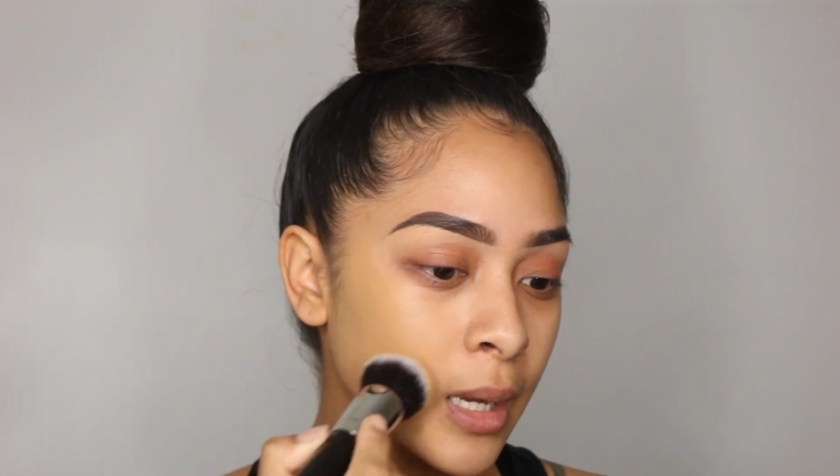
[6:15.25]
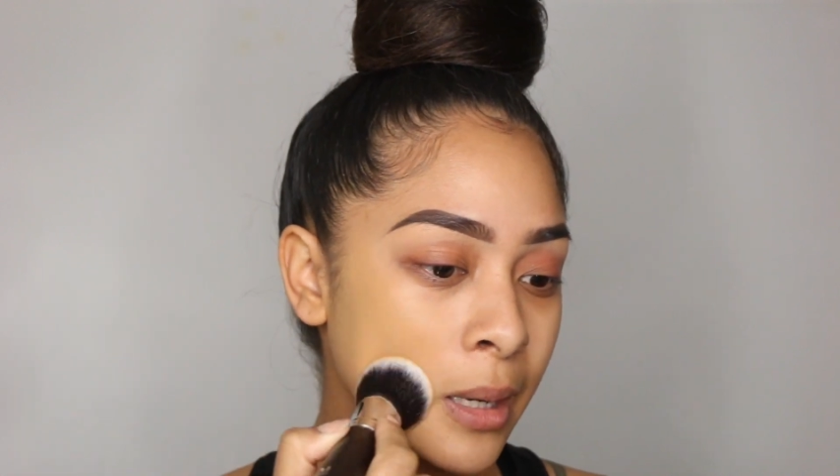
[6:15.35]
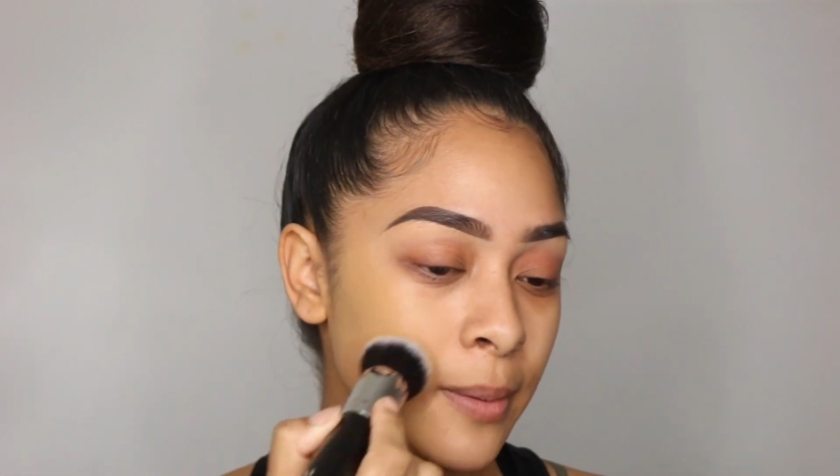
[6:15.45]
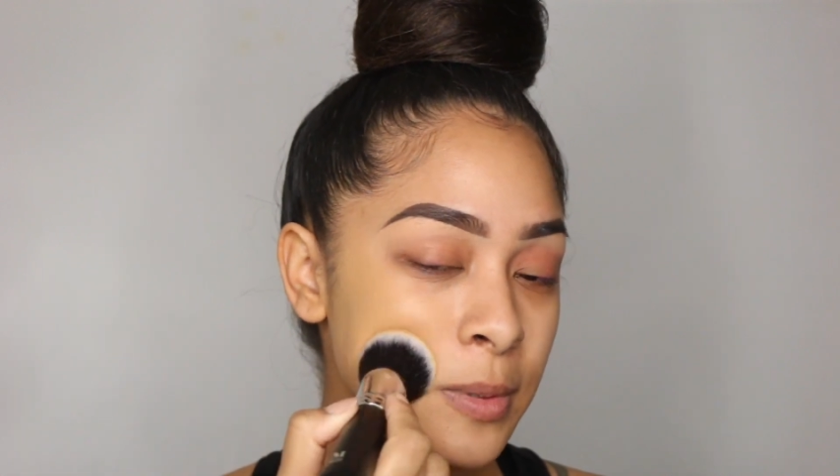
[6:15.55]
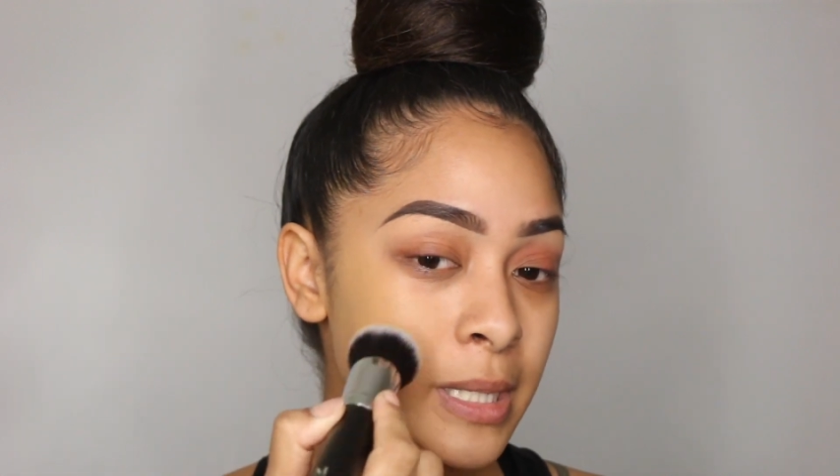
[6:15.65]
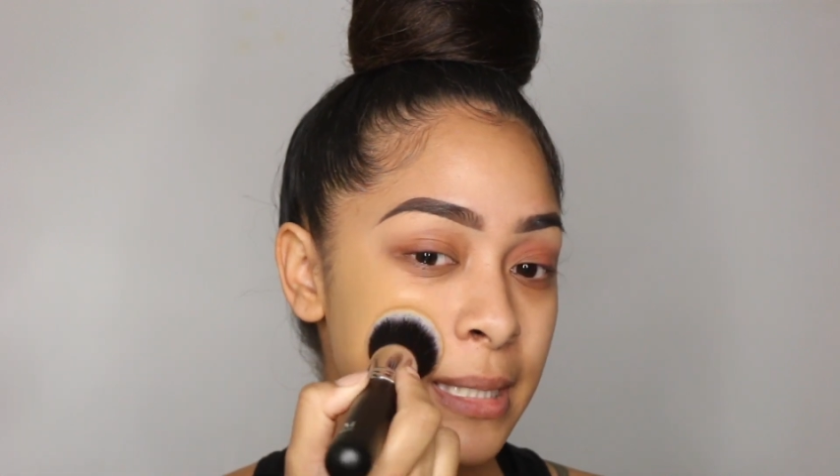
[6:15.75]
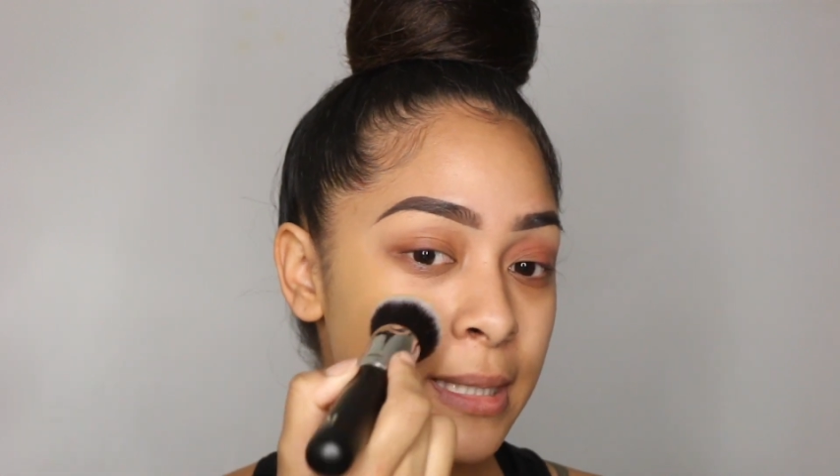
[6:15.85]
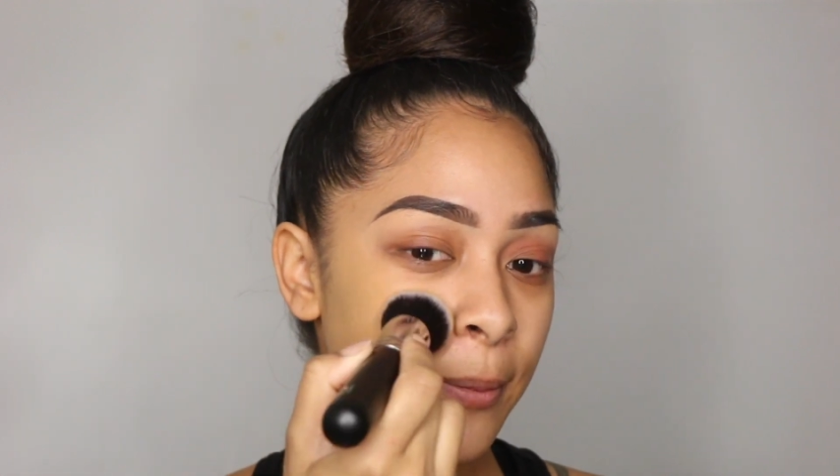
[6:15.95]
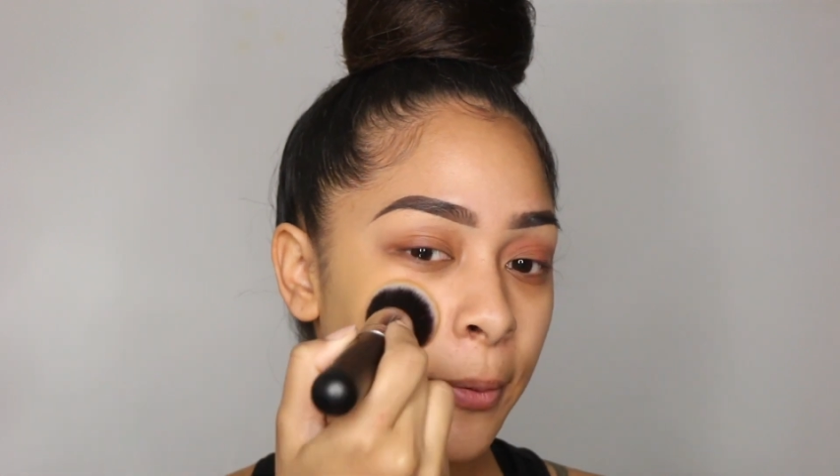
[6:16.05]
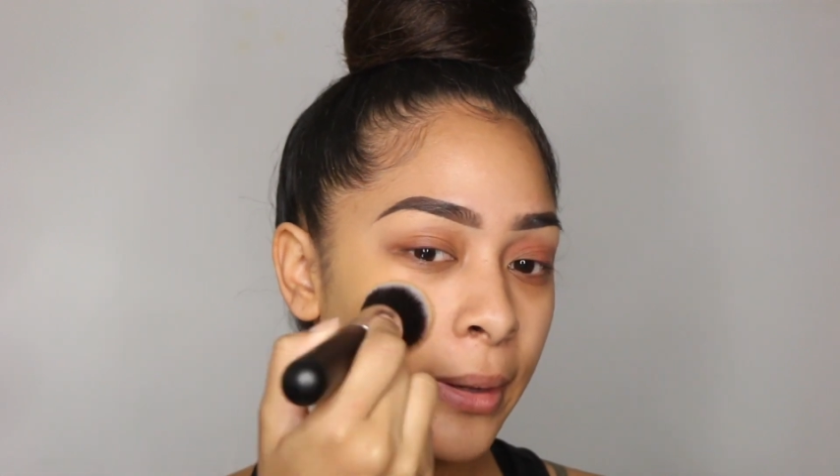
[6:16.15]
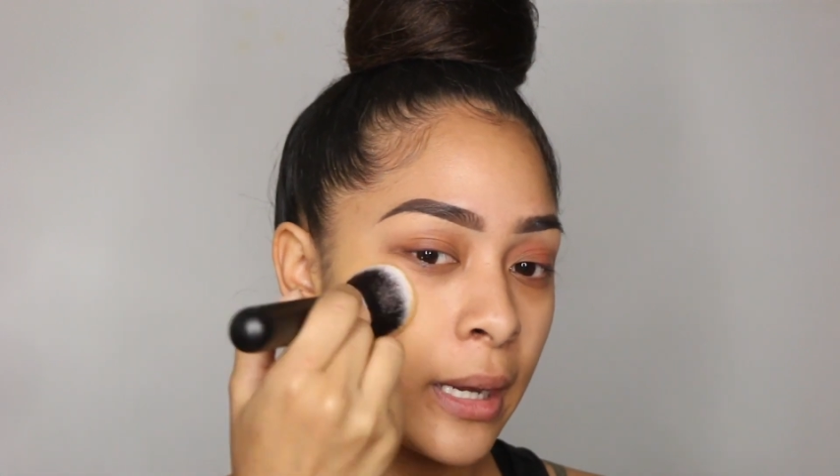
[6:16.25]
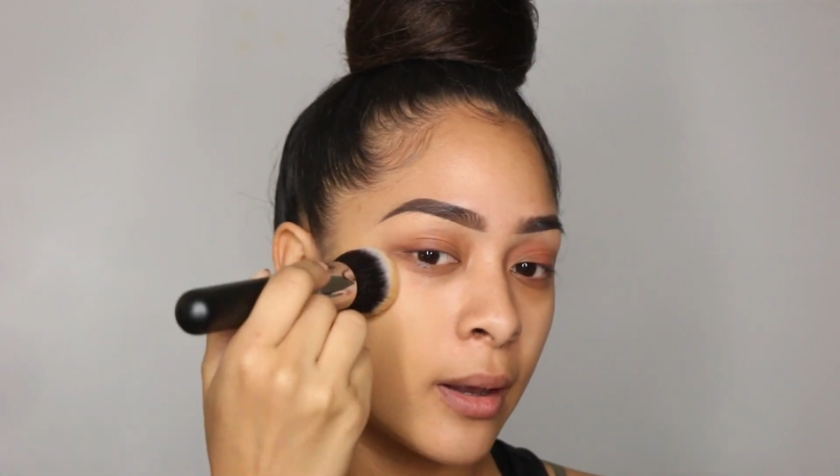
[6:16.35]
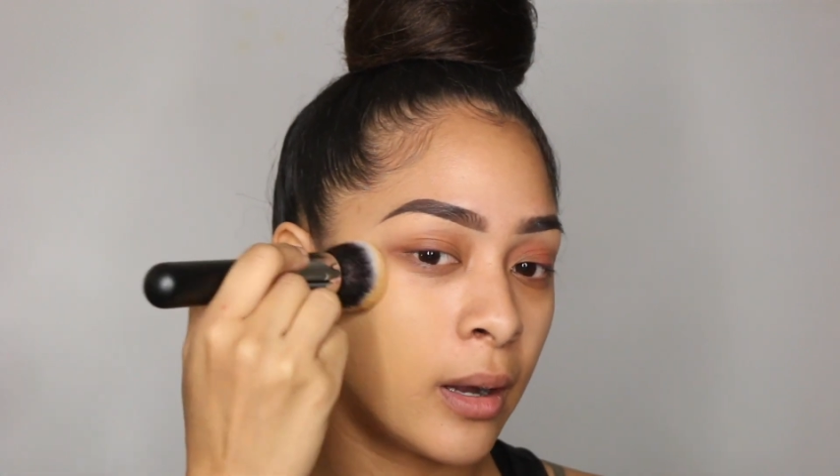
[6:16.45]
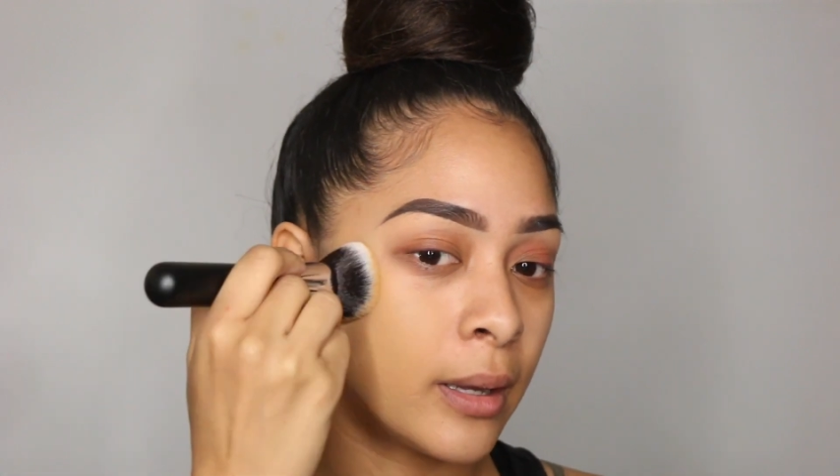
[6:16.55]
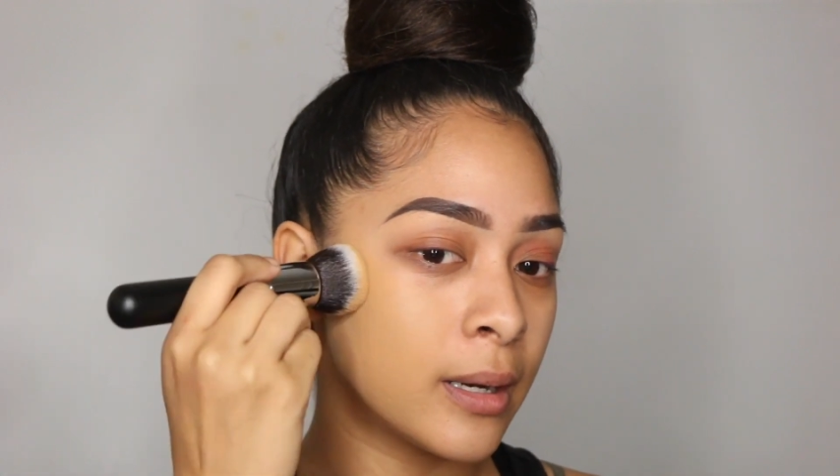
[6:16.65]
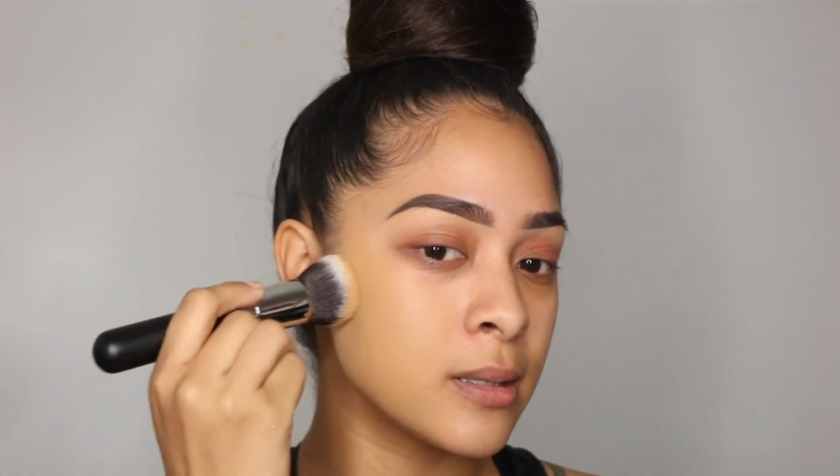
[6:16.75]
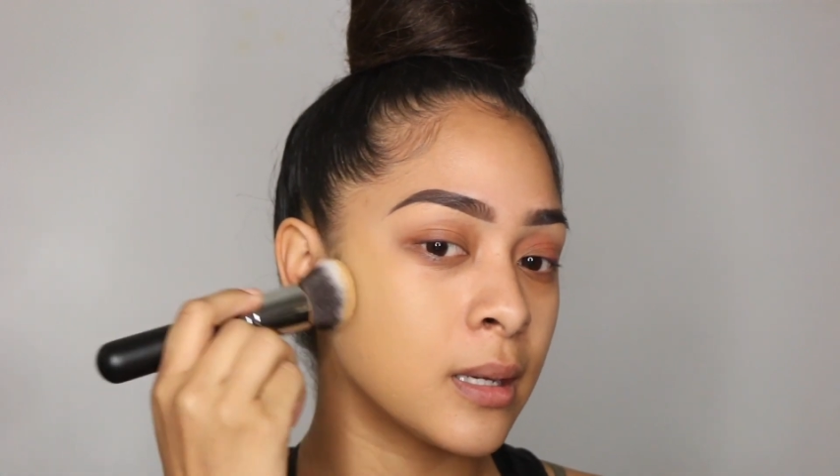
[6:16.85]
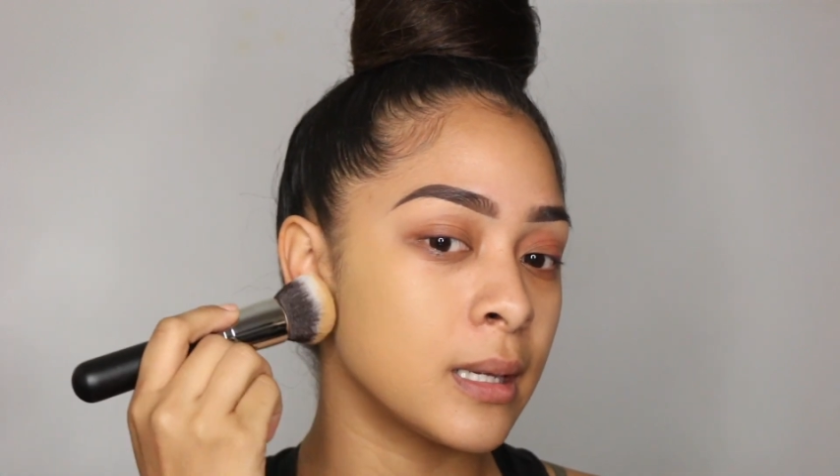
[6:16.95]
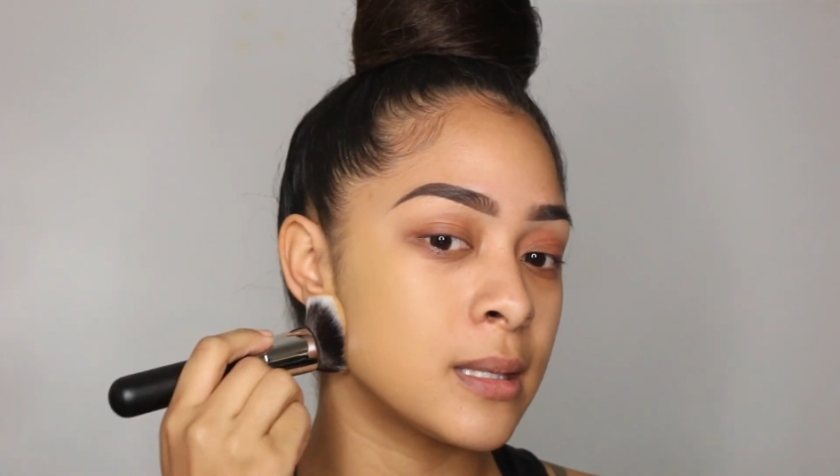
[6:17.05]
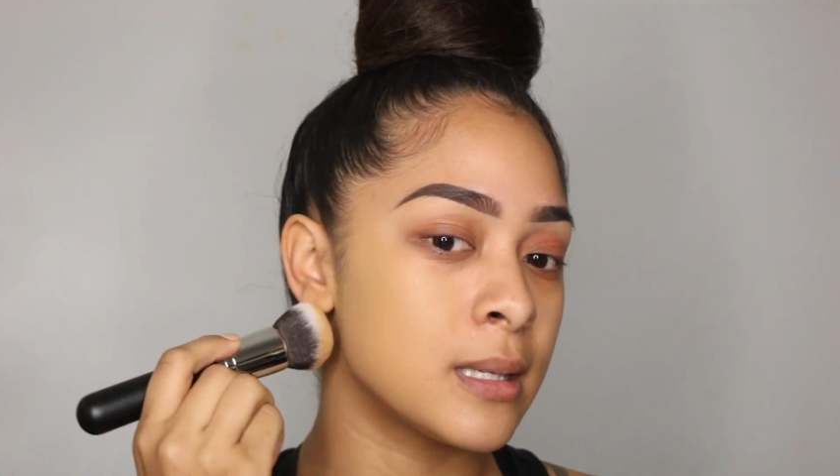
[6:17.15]
And I'm just stippling it on, as
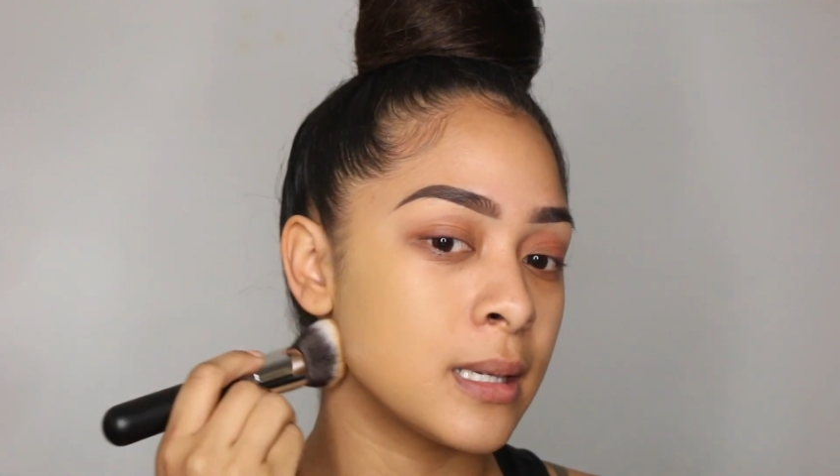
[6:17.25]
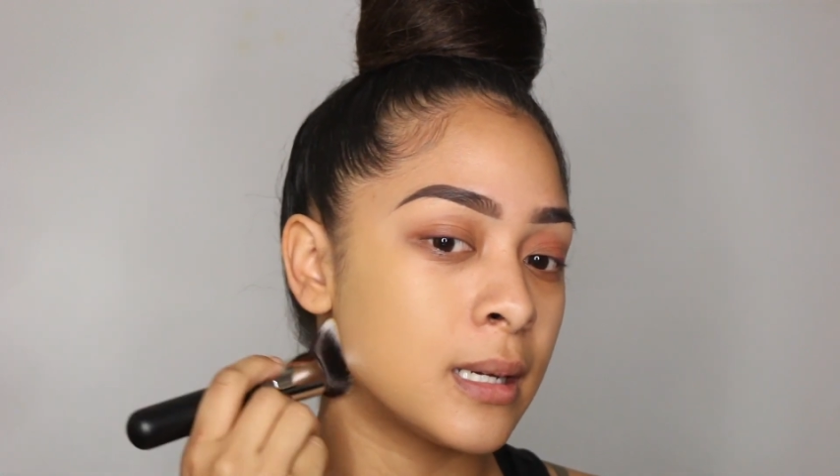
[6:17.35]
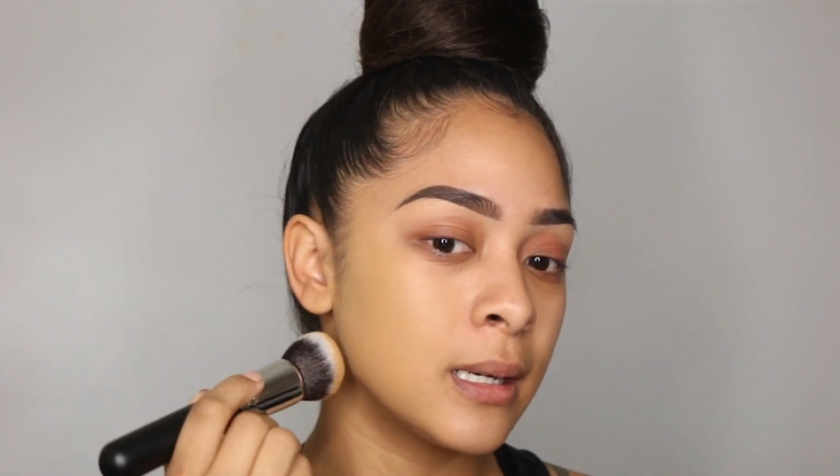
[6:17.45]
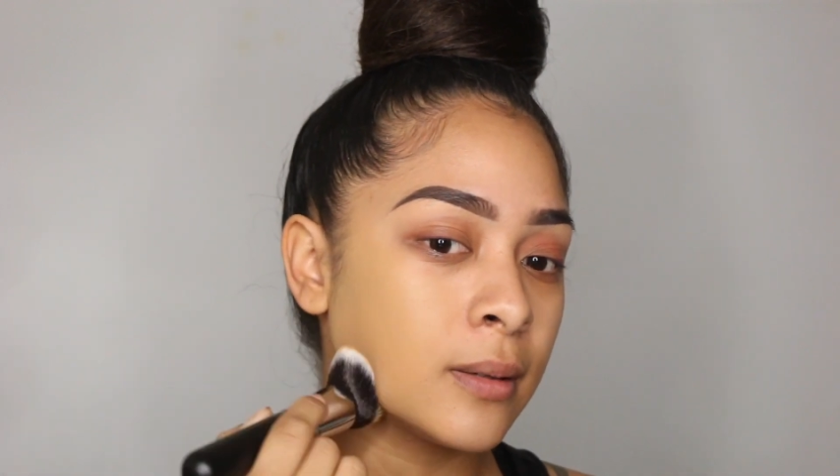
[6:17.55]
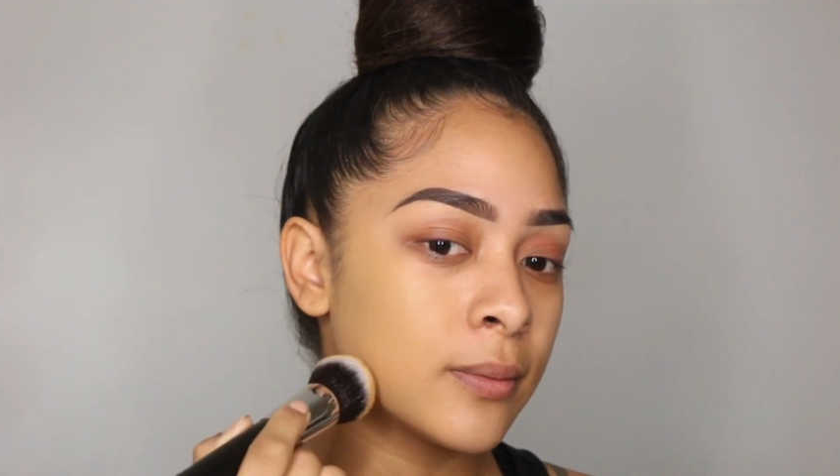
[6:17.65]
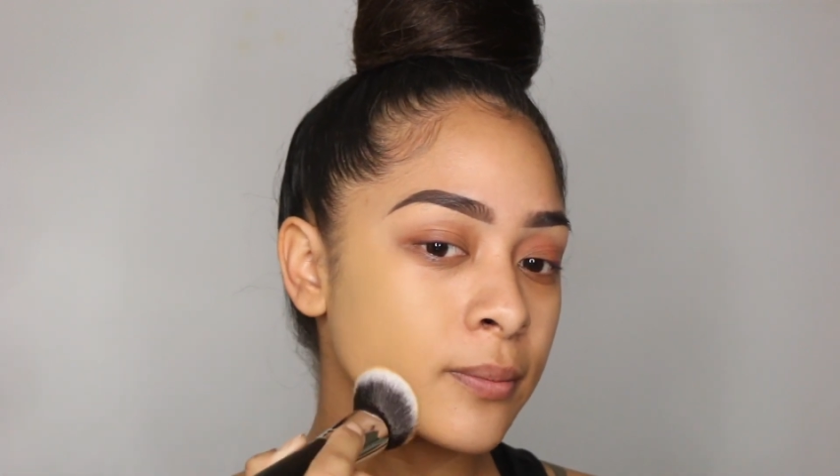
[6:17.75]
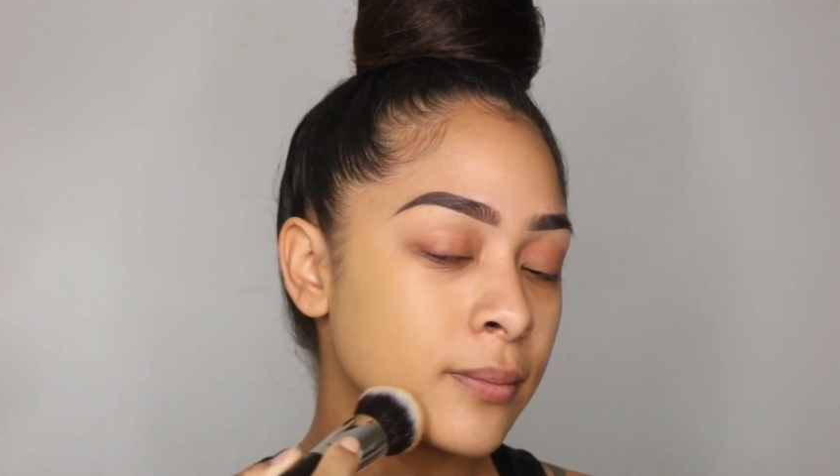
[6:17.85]
you can see.